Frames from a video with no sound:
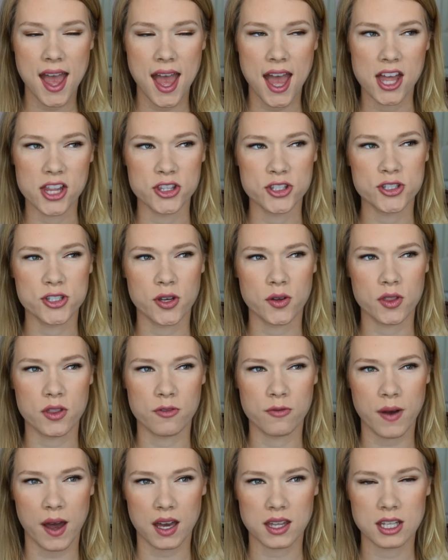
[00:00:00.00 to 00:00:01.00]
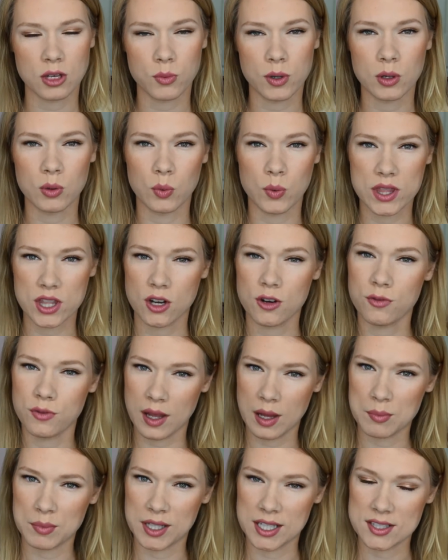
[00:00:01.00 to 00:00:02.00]
And so the fact that we were with our
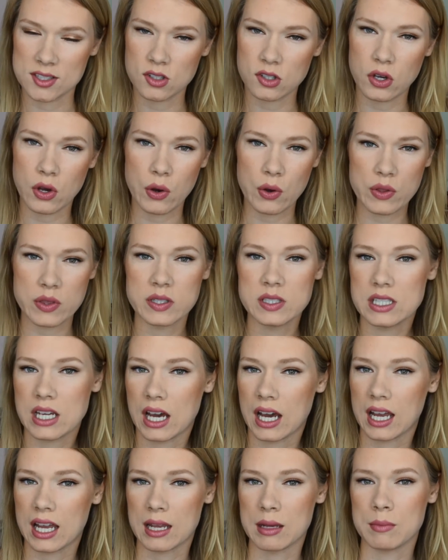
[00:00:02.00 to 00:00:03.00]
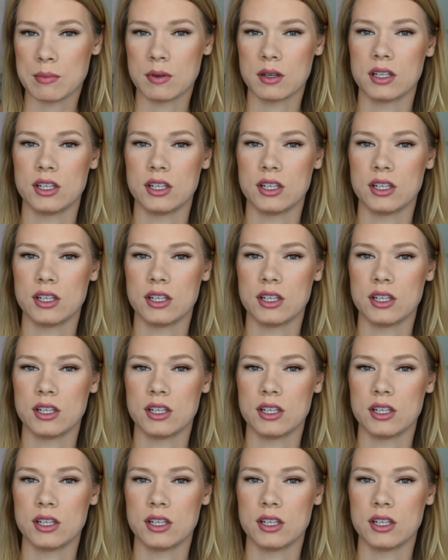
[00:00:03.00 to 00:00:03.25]
families all the time,